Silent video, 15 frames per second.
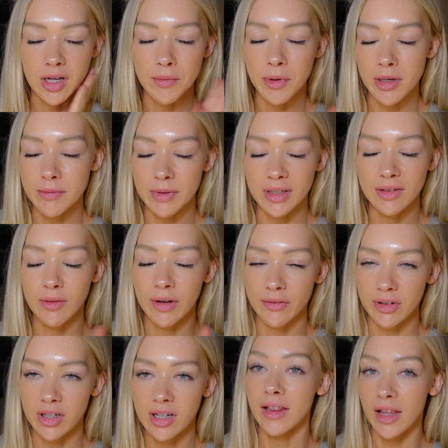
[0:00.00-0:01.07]
apartment, whatever.
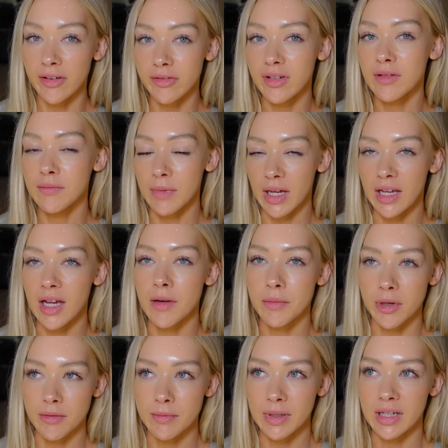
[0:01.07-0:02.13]
I left my
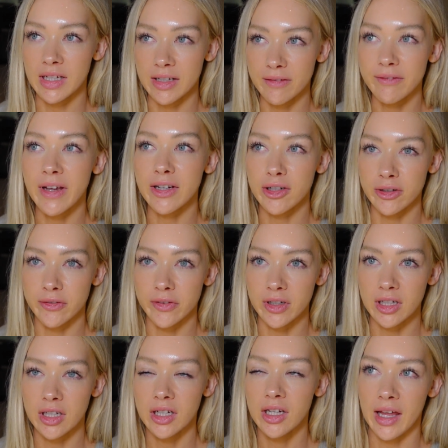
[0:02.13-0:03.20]
apartment in
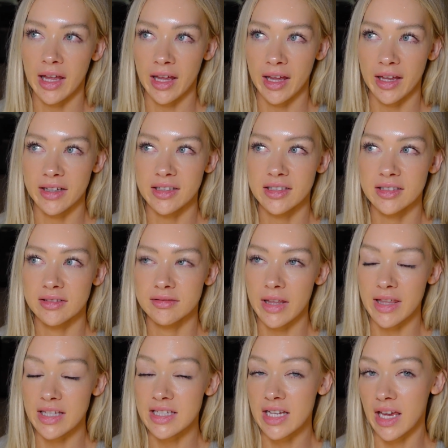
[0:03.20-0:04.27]
Vancouver at, I
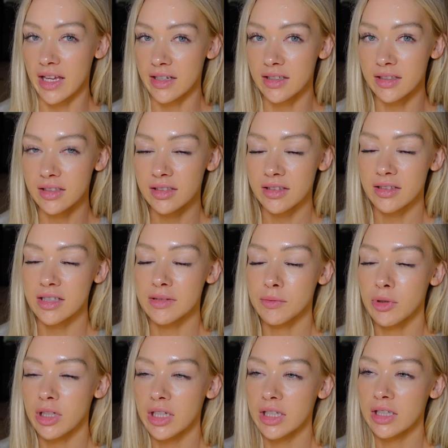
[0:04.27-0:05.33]
think 10 this
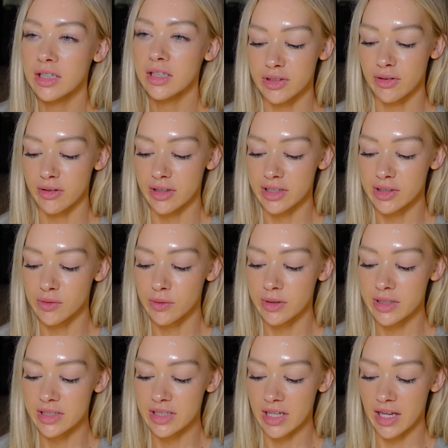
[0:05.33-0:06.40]
morning. So this
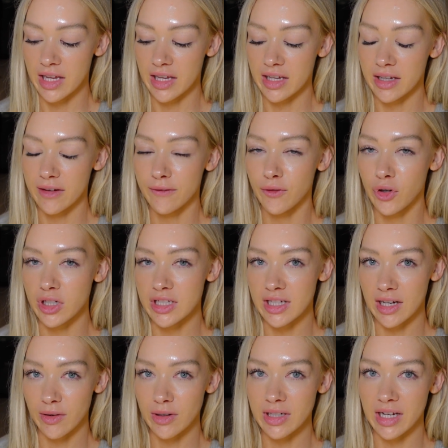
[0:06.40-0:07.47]
was a
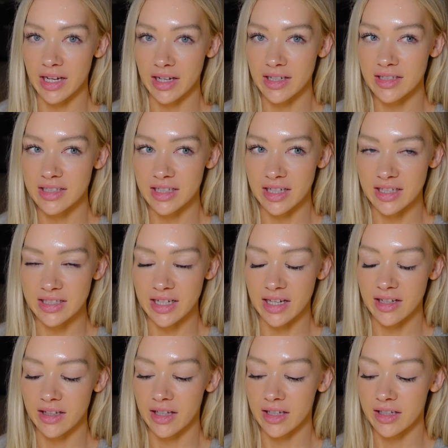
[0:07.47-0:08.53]
14-hour day to get to
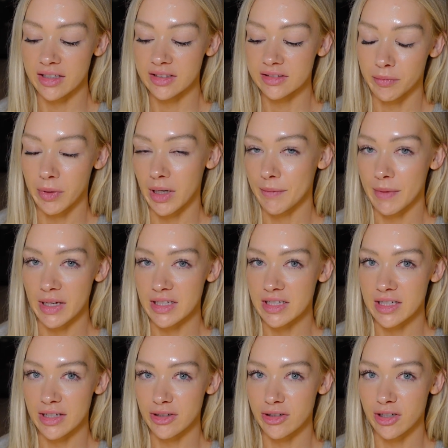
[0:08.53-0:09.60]
LA, but I'm
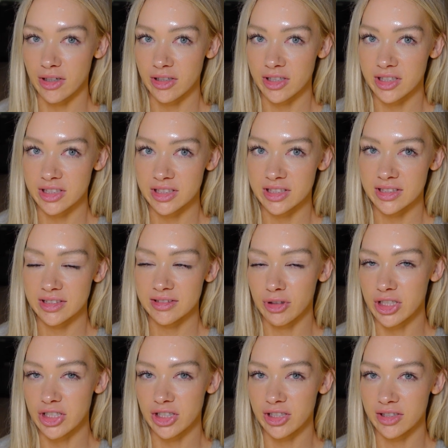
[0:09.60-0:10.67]
$1,800
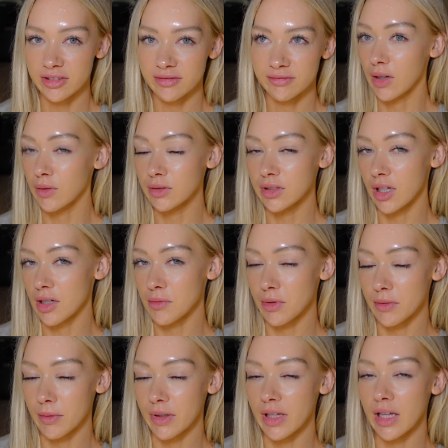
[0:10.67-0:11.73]
richer. I will talk more
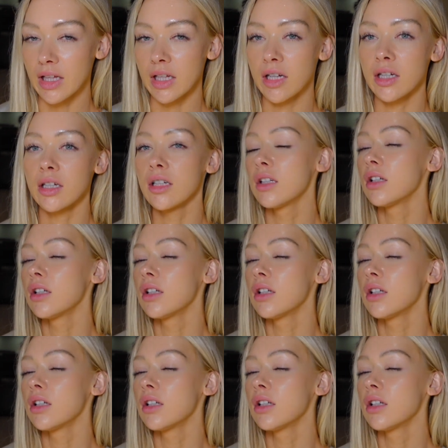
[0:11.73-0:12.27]
about that later.